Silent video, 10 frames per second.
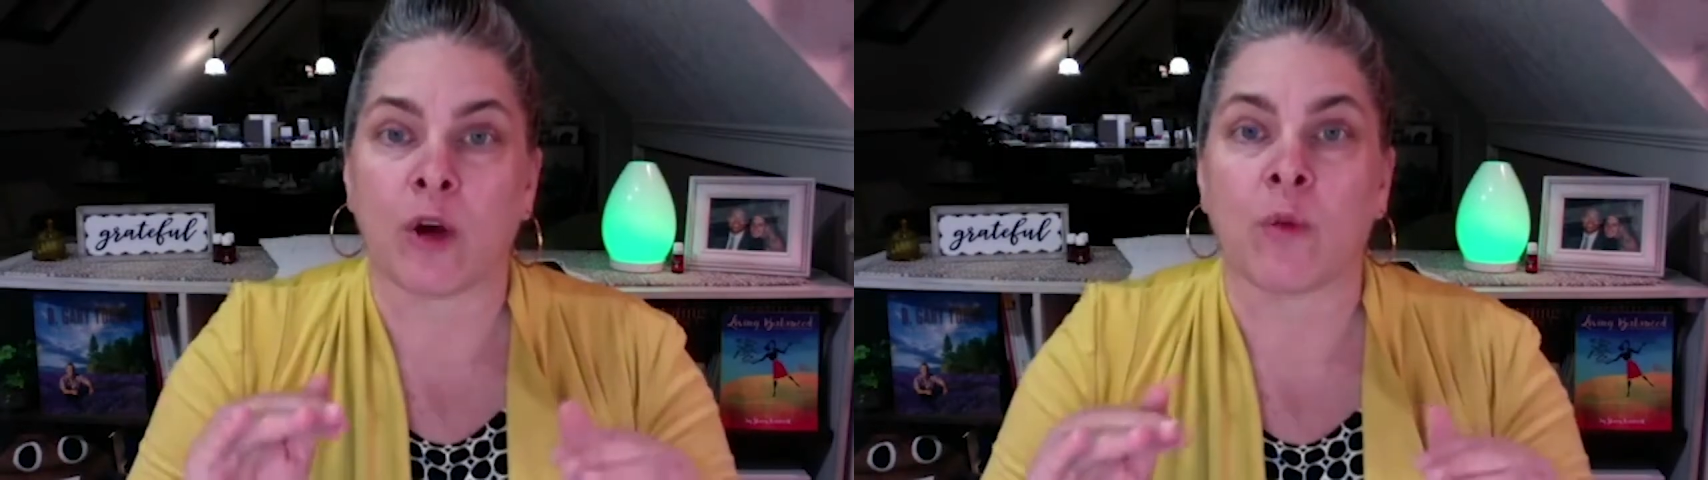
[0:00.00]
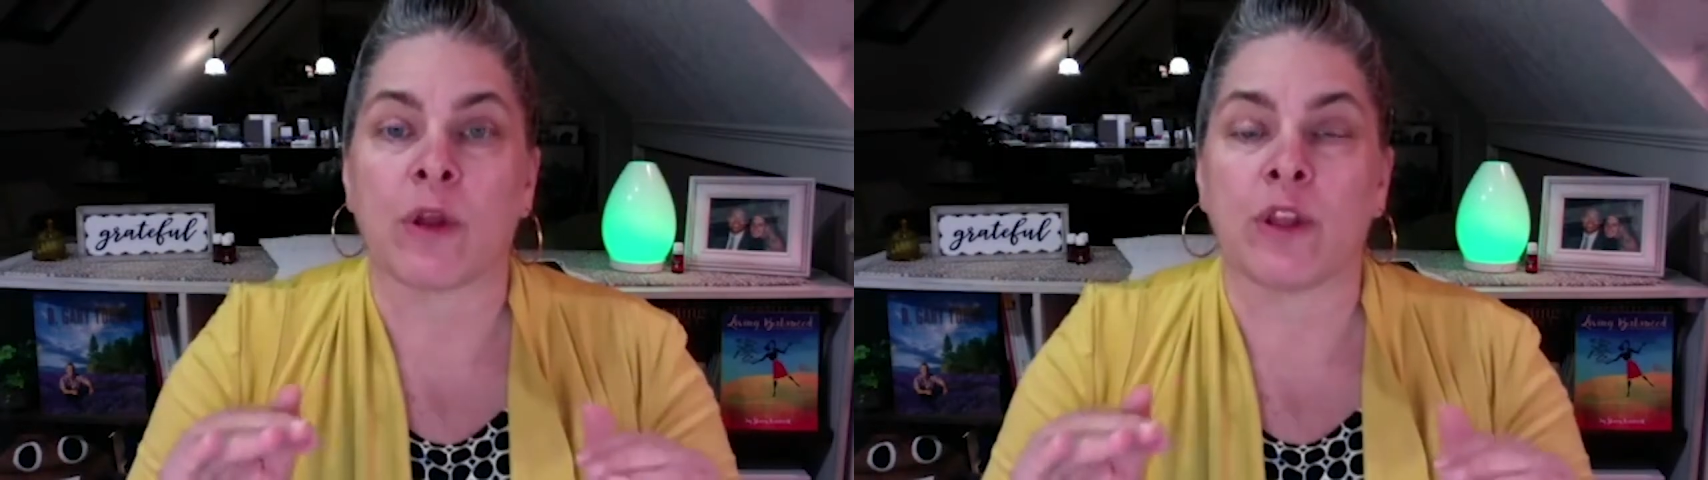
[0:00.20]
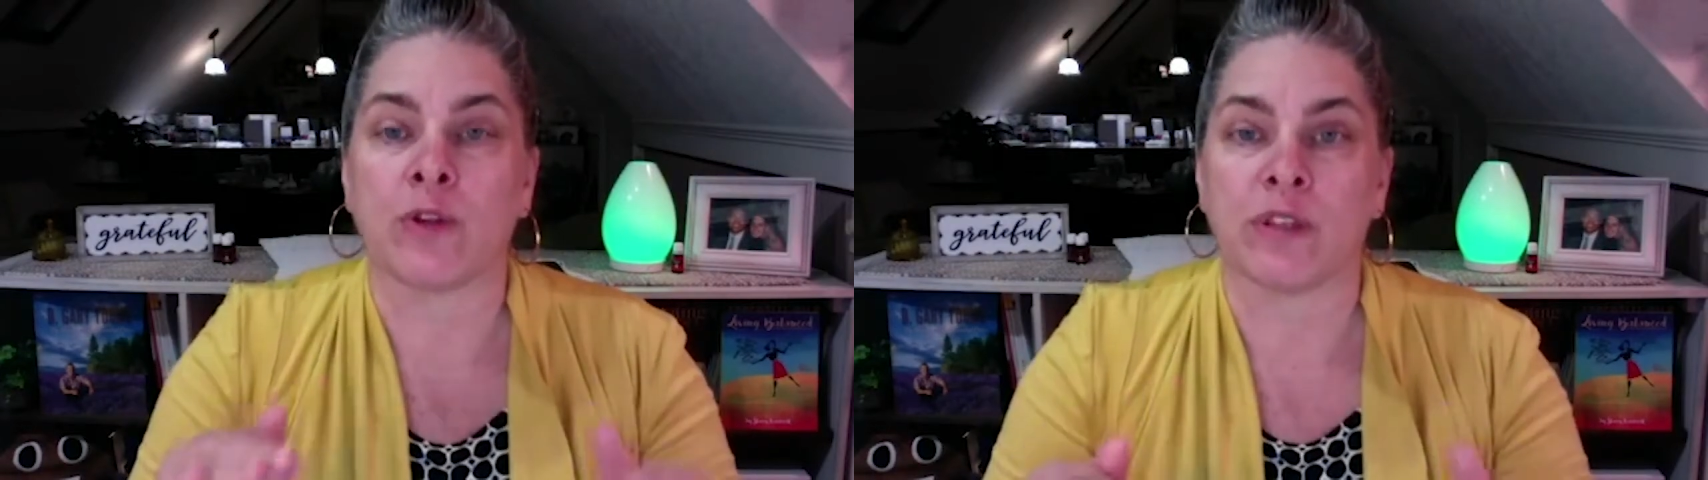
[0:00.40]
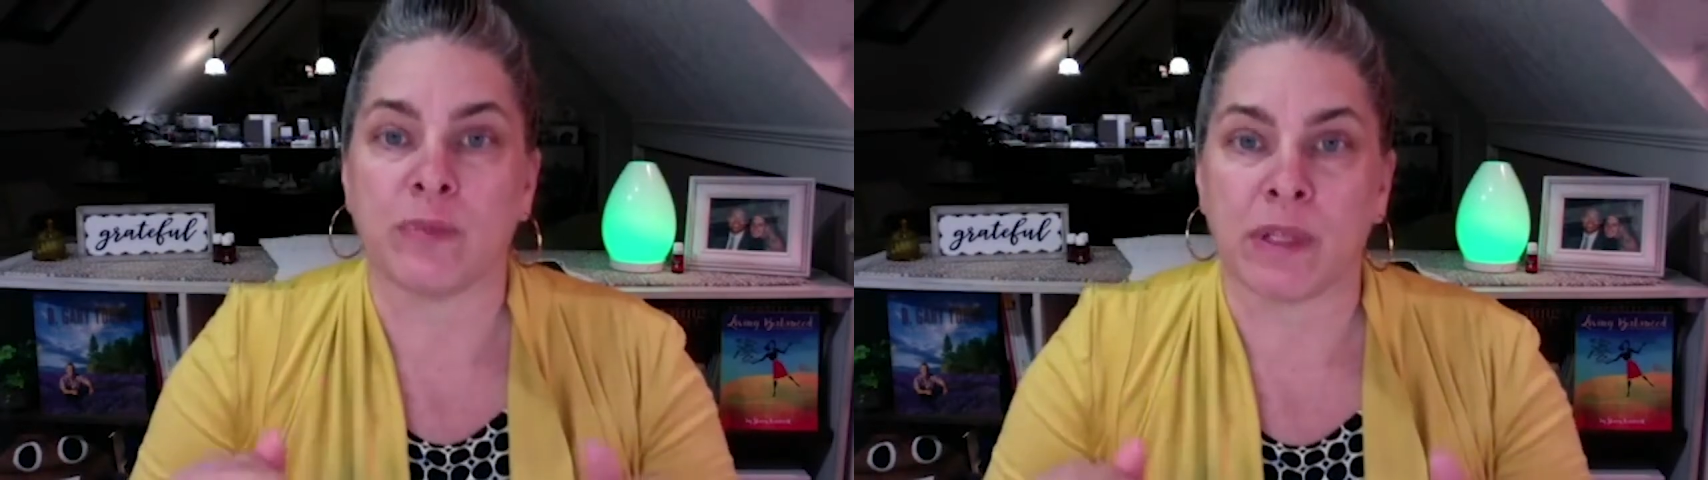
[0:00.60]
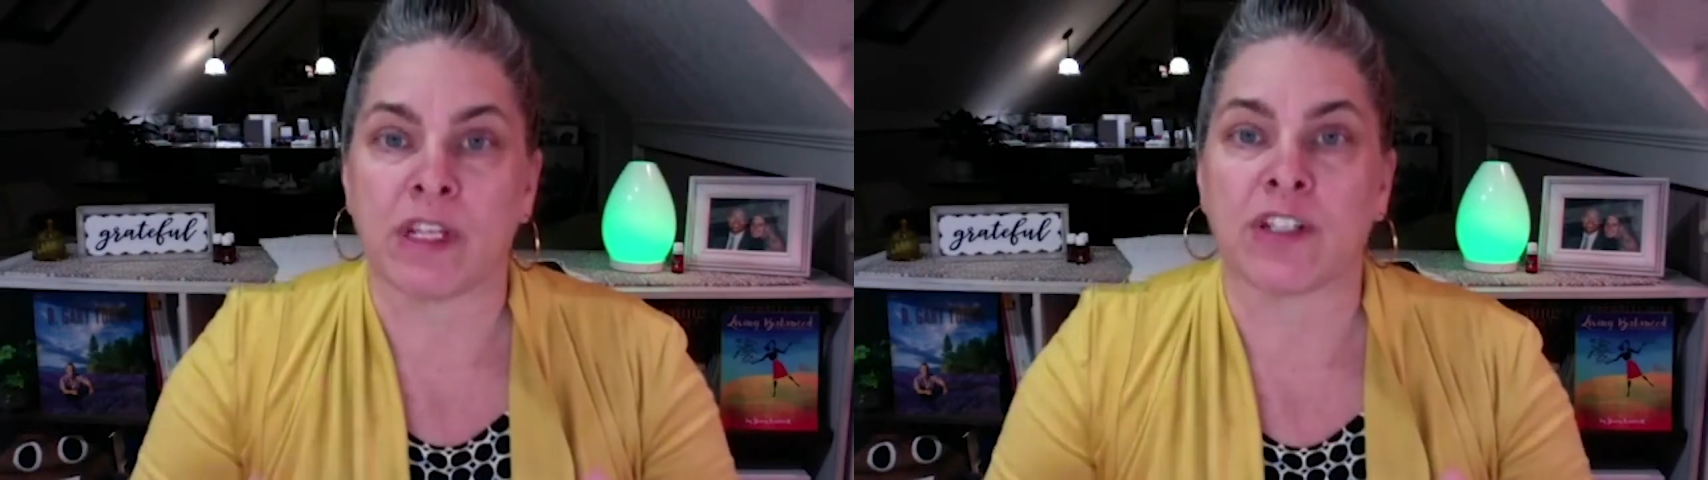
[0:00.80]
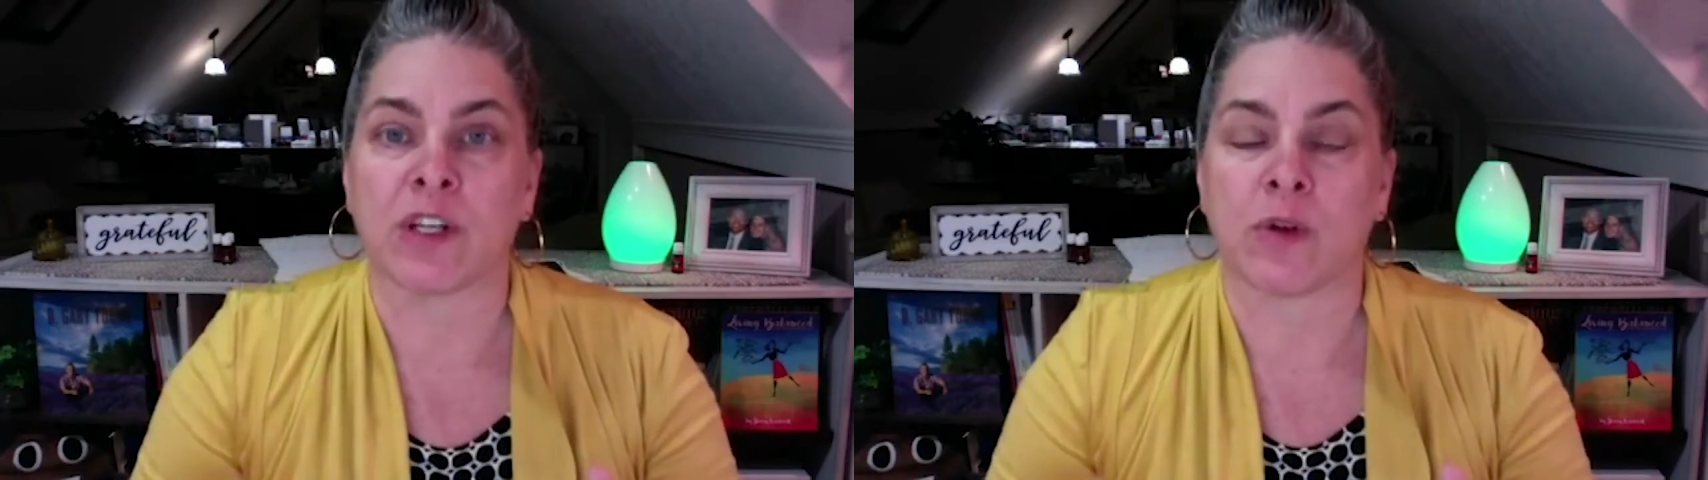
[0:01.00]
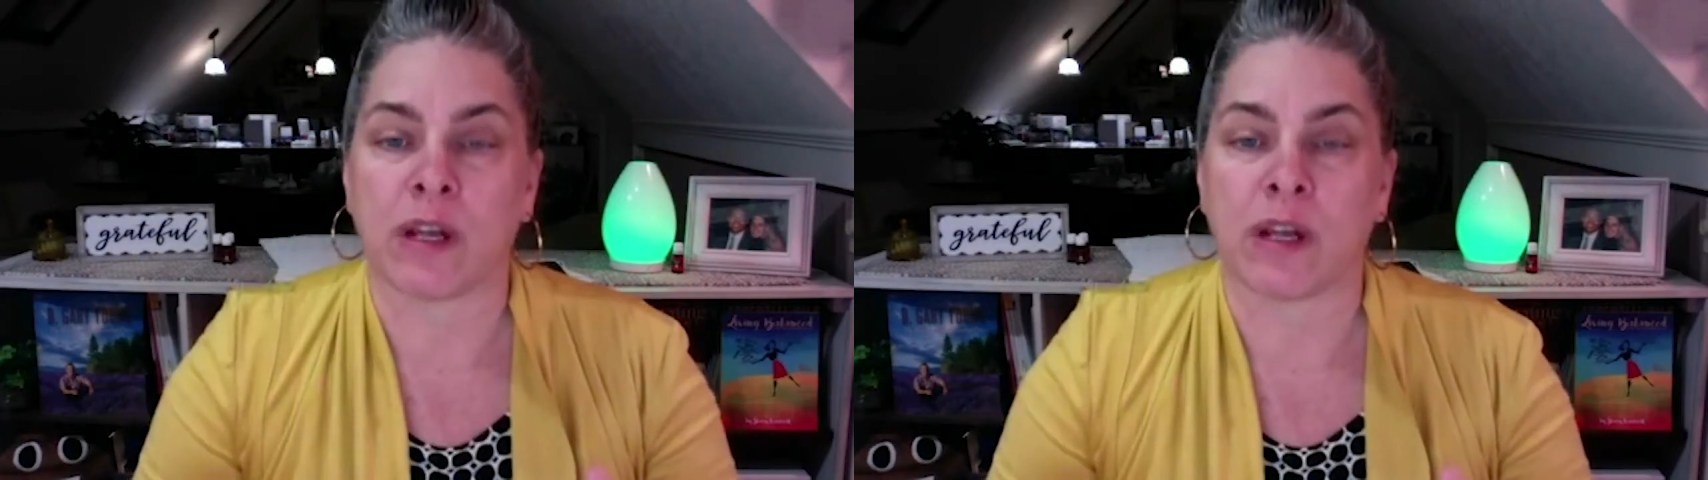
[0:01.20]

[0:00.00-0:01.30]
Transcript: or whether you diminish and go